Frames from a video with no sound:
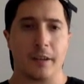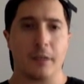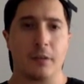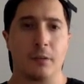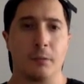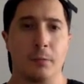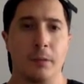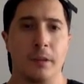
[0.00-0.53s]
to
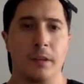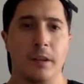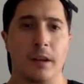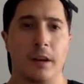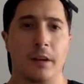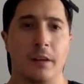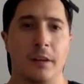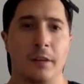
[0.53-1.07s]
be
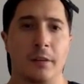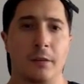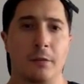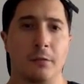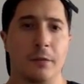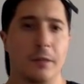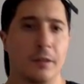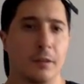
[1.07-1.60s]
another
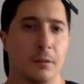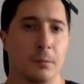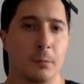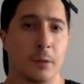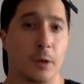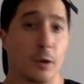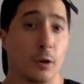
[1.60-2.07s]
victim